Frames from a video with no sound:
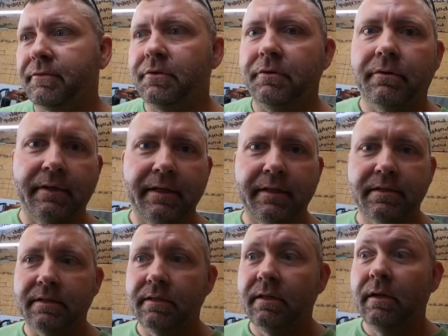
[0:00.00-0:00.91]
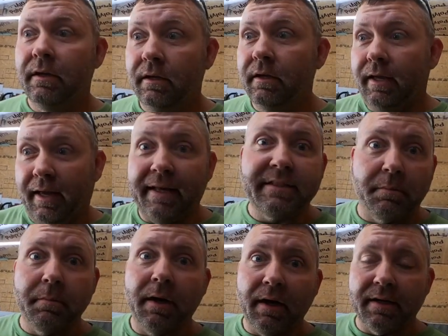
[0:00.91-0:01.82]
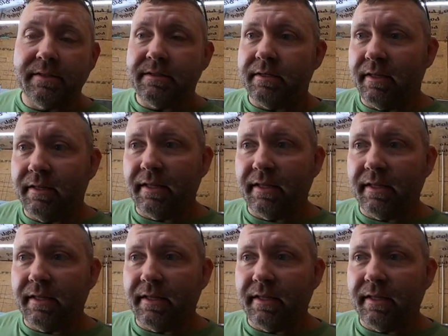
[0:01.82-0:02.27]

have to do all this. It's a must,